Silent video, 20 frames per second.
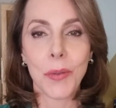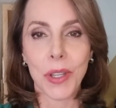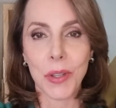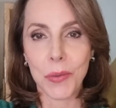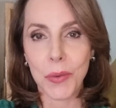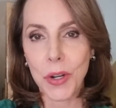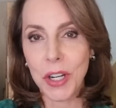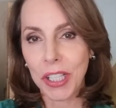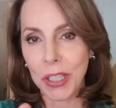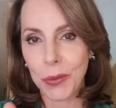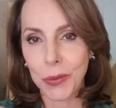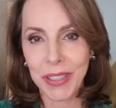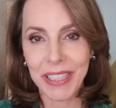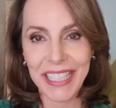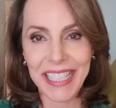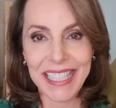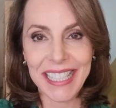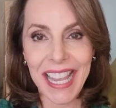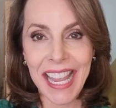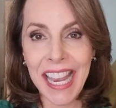We worked with
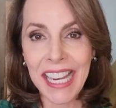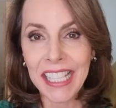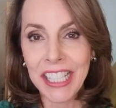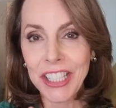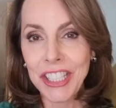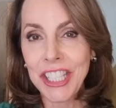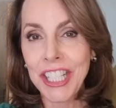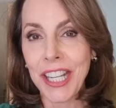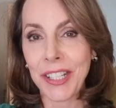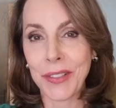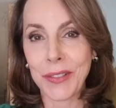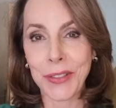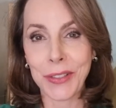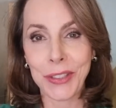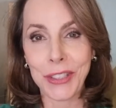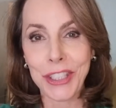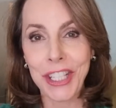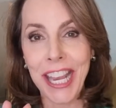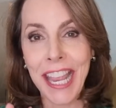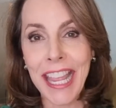his energy and
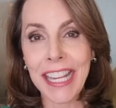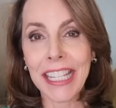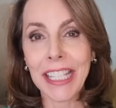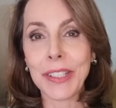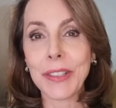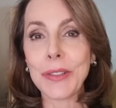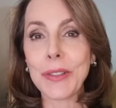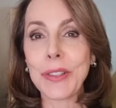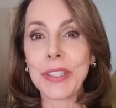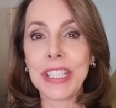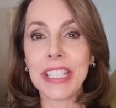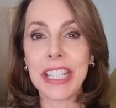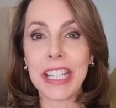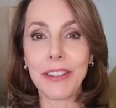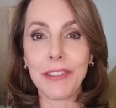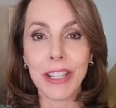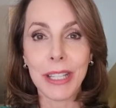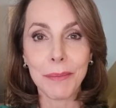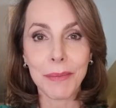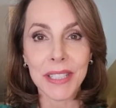could check and could
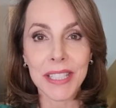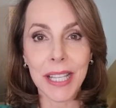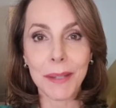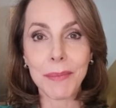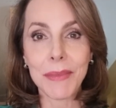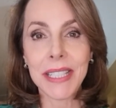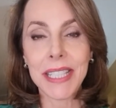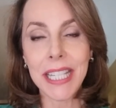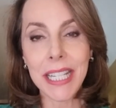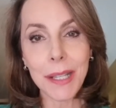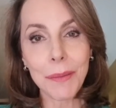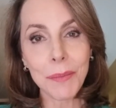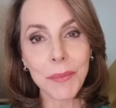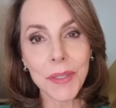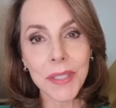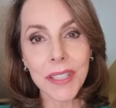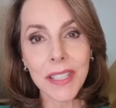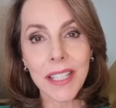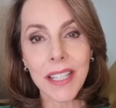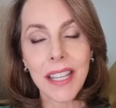give him some
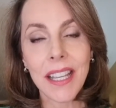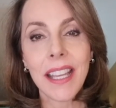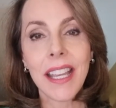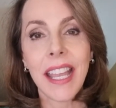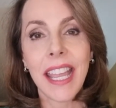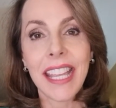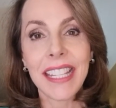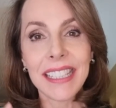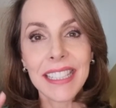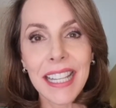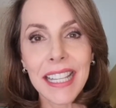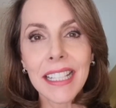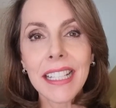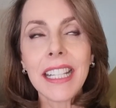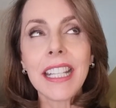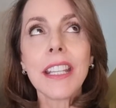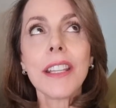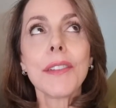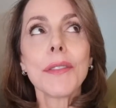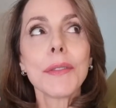tips. And then
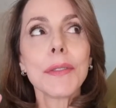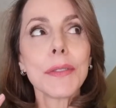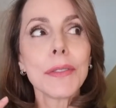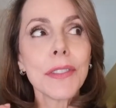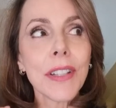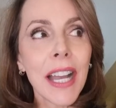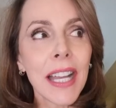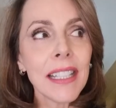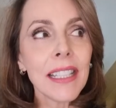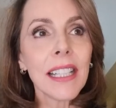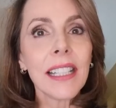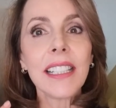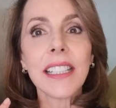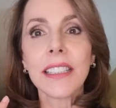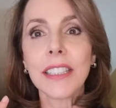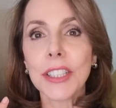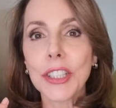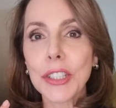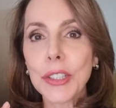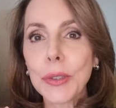he finally
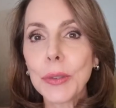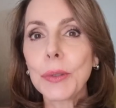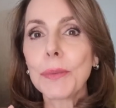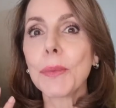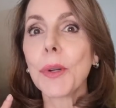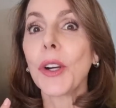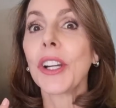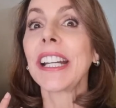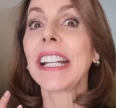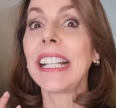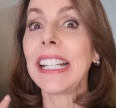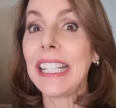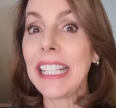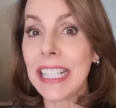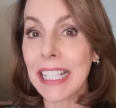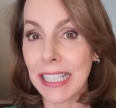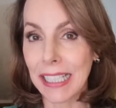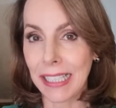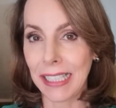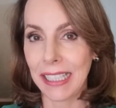understood more
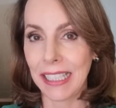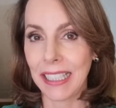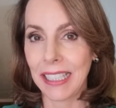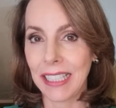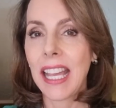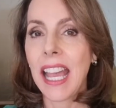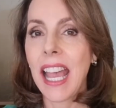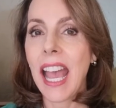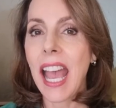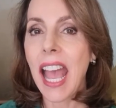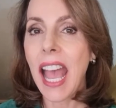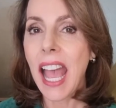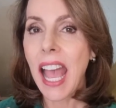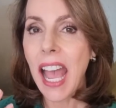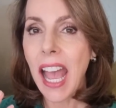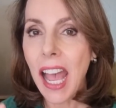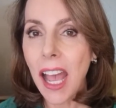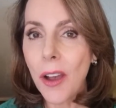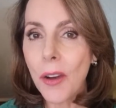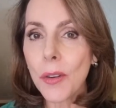clearly
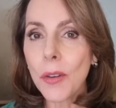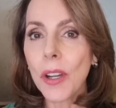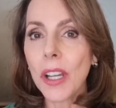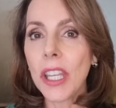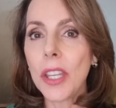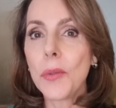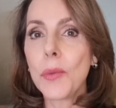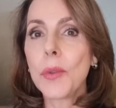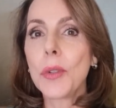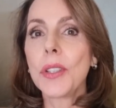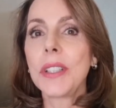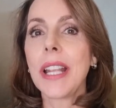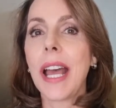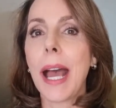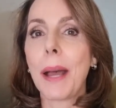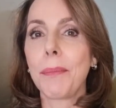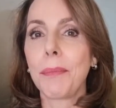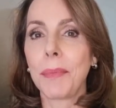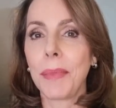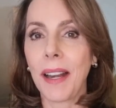how he would
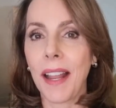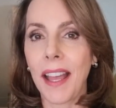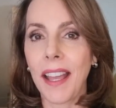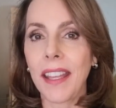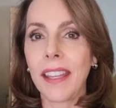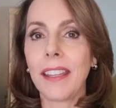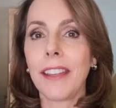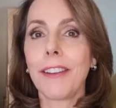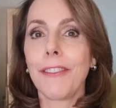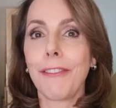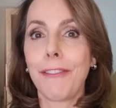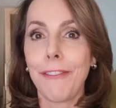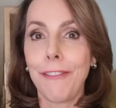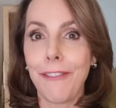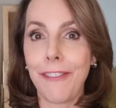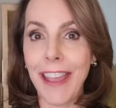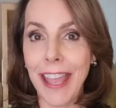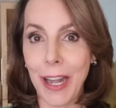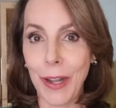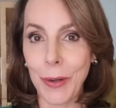apply
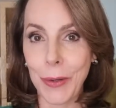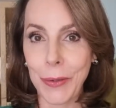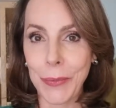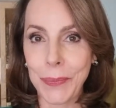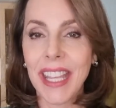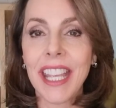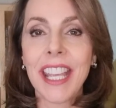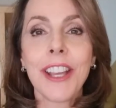VELO.